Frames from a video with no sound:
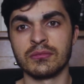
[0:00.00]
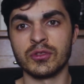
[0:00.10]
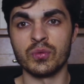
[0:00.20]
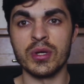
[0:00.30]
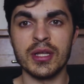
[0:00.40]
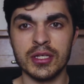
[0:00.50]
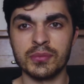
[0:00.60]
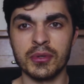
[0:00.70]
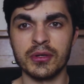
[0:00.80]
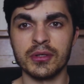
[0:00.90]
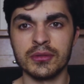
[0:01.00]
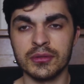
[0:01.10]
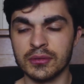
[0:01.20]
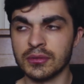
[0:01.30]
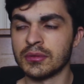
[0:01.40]
suite experience.
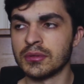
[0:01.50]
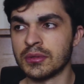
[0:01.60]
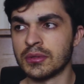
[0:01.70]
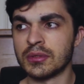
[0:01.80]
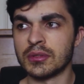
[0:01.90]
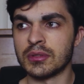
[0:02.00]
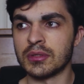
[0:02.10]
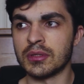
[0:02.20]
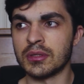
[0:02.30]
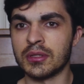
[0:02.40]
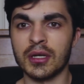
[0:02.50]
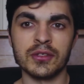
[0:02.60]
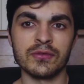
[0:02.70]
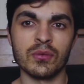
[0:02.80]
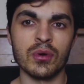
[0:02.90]
And
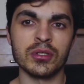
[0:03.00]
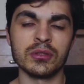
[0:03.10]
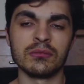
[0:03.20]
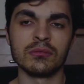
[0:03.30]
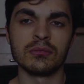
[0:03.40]
thanks for watching.